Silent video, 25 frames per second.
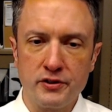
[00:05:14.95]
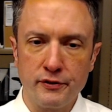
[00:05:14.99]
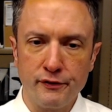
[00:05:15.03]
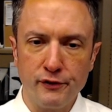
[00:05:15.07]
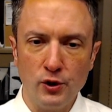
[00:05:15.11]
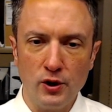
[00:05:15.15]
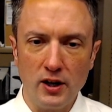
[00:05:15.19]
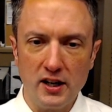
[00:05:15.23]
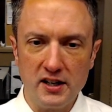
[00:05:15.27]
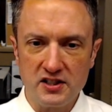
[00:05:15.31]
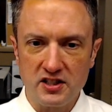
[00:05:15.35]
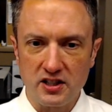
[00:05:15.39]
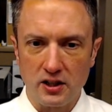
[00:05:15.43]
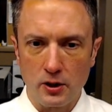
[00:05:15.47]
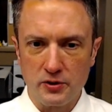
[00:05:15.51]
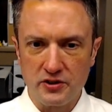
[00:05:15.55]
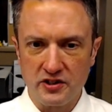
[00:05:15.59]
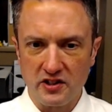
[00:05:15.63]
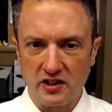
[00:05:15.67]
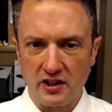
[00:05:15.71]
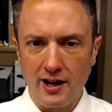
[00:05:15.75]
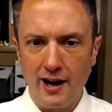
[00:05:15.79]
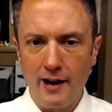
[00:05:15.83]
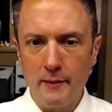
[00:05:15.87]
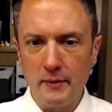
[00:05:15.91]
a few nights ago as
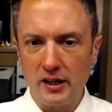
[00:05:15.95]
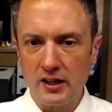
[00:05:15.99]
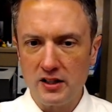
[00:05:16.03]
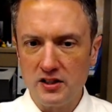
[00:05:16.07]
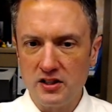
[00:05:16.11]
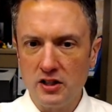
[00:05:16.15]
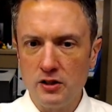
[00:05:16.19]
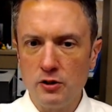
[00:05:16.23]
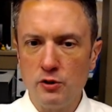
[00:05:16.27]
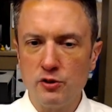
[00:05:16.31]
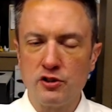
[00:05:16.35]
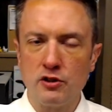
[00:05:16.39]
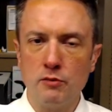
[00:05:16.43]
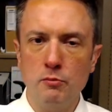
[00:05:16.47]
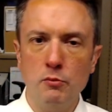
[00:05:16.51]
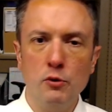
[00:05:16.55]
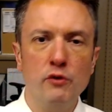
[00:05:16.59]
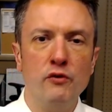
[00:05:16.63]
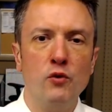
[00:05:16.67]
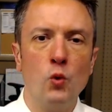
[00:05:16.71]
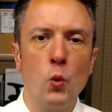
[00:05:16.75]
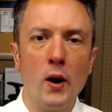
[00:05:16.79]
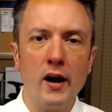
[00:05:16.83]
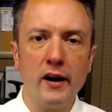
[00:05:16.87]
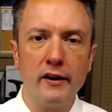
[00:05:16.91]
the comet continues to move
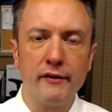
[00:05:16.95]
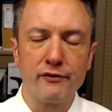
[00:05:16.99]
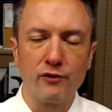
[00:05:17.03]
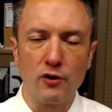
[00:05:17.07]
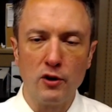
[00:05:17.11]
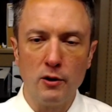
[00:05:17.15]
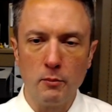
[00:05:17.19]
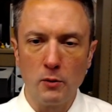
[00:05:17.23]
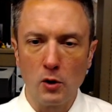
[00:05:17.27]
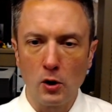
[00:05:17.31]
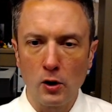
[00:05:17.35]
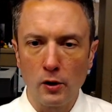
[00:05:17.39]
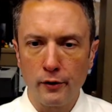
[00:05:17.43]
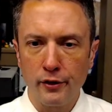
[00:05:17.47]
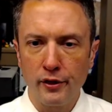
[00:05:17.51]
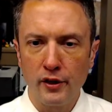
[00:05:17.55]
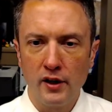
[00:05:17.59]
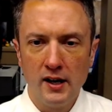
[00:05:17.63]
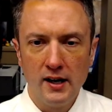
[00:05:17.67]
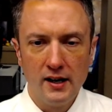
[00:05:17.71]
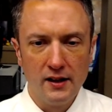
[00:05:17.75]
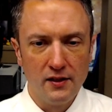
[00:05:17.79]
away from Earth.